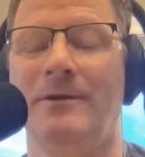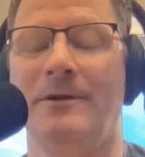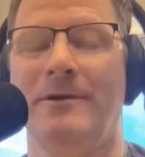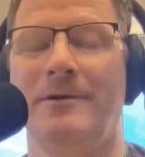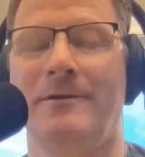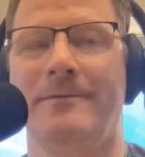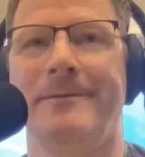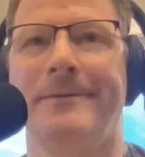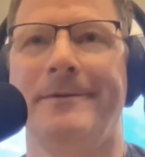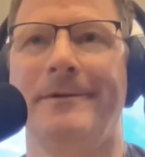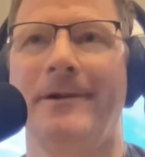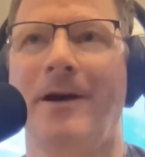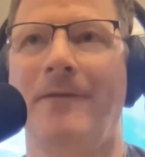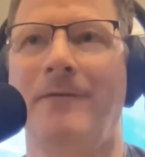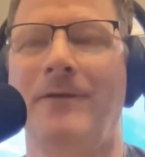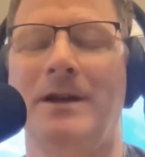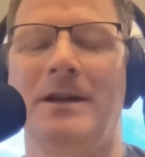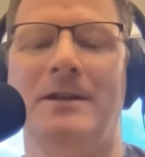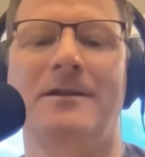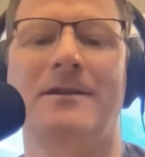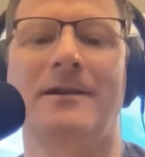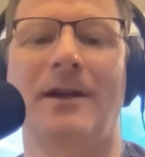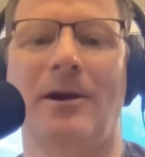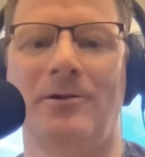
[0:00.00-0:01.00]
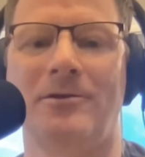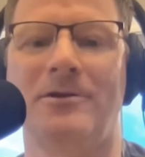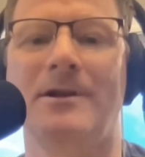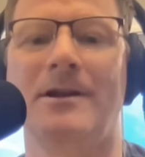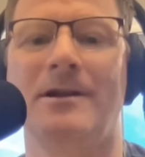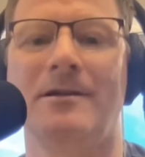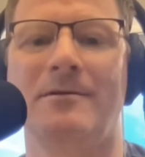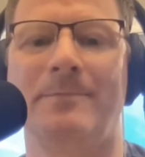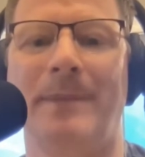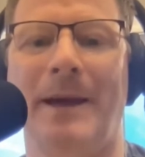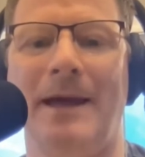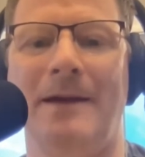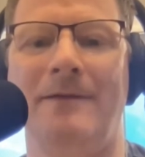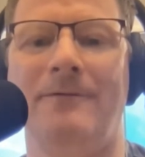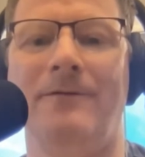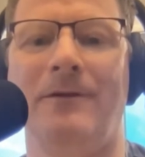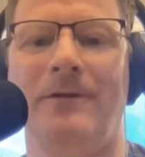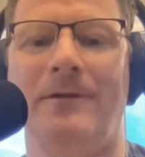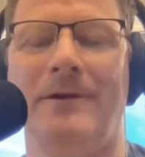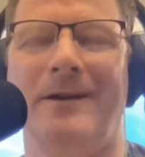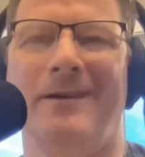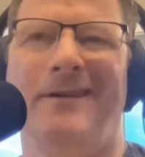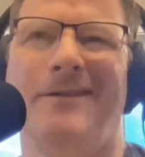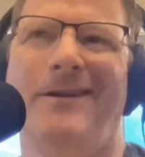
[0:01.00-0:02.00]
or often it starts as painful,
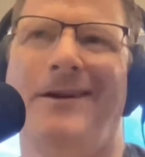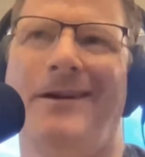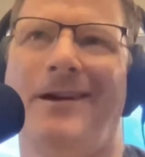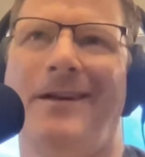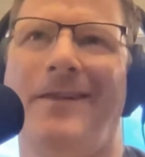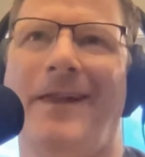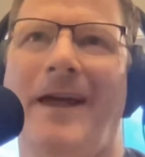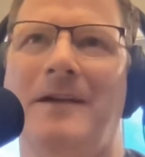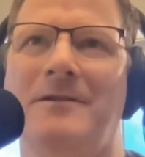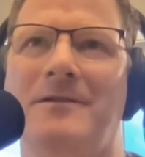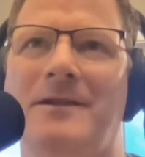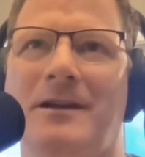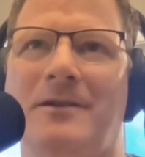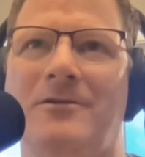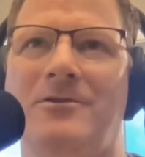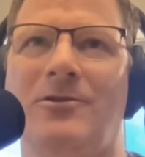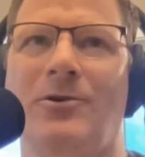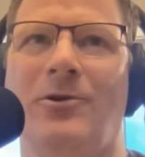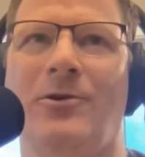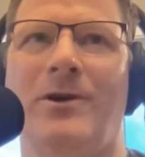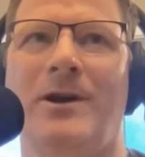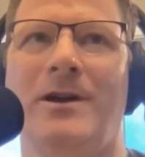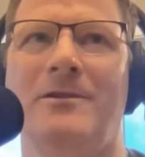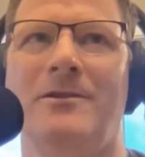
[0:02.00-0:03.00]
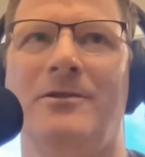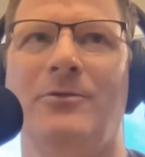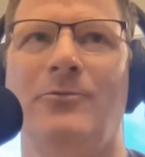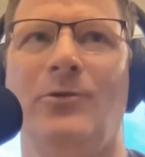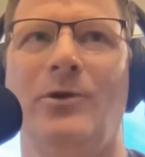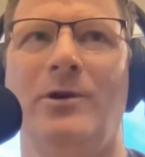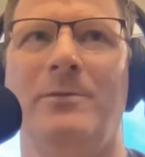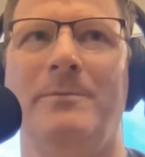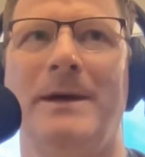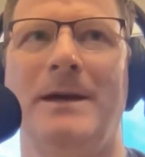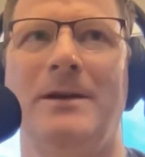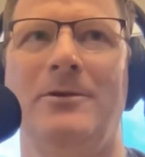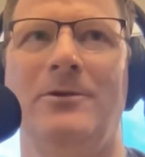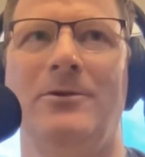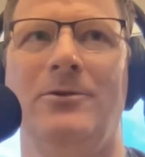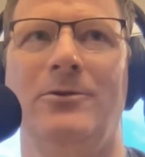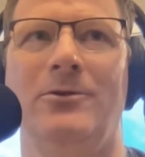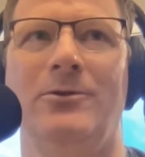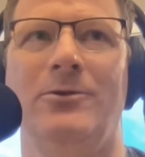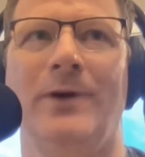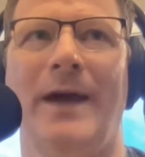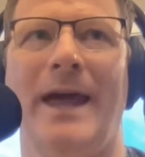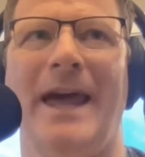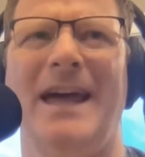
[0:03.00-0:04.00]
a classic story is a woman
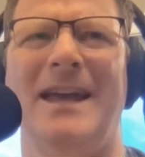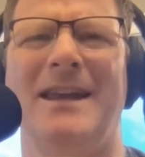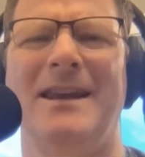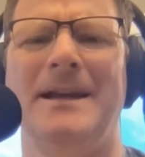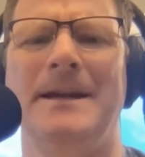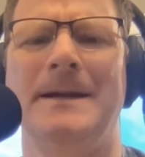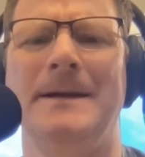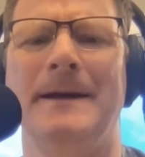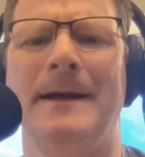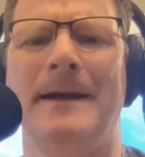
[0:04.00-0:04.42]
who had